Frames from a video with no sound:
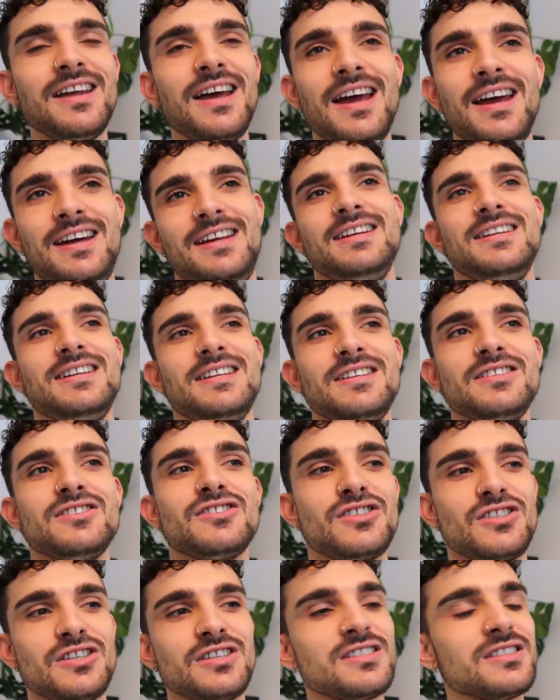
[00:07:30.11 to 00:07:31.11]
and
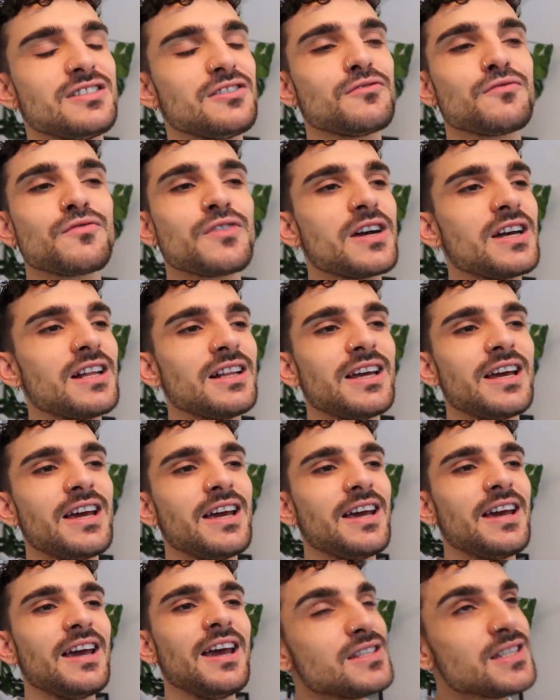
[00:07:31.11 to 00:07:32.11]
it's just a
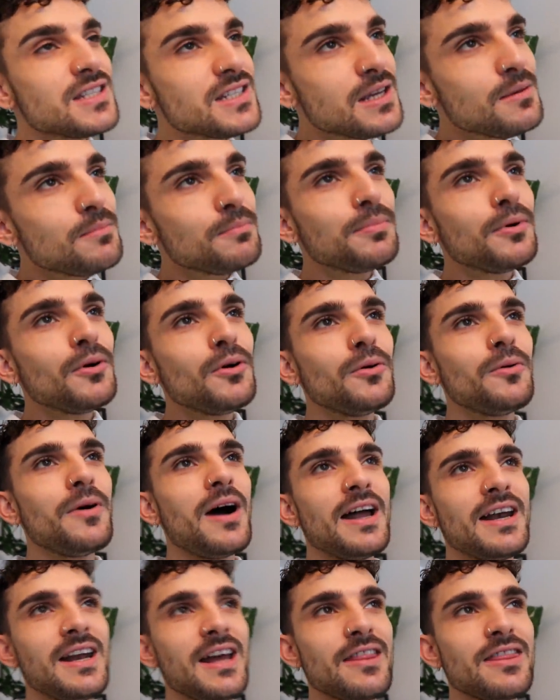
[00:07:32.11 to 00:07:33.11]
really simple
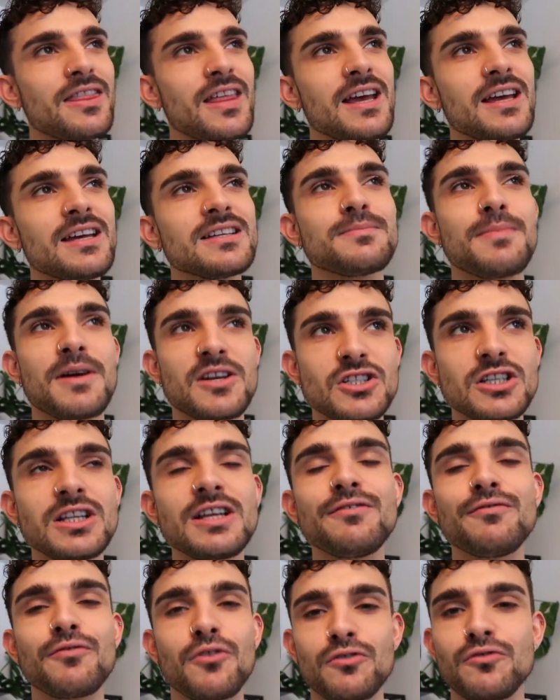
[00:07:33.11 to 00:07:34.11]
one, I think,
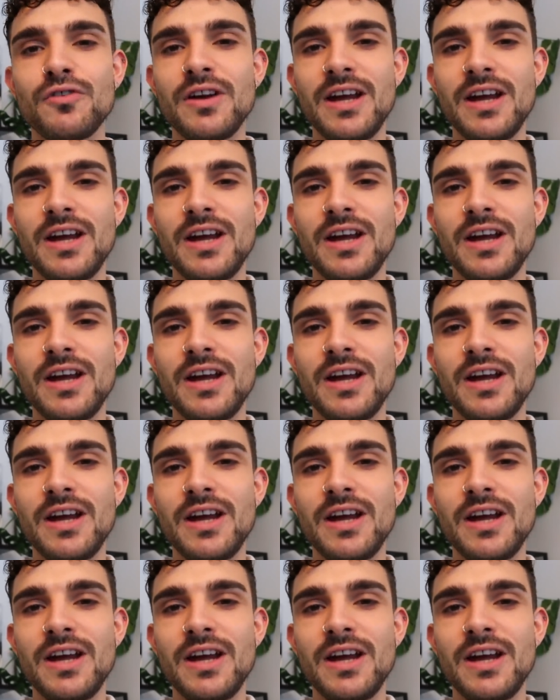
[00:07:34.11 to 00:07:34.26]
especially for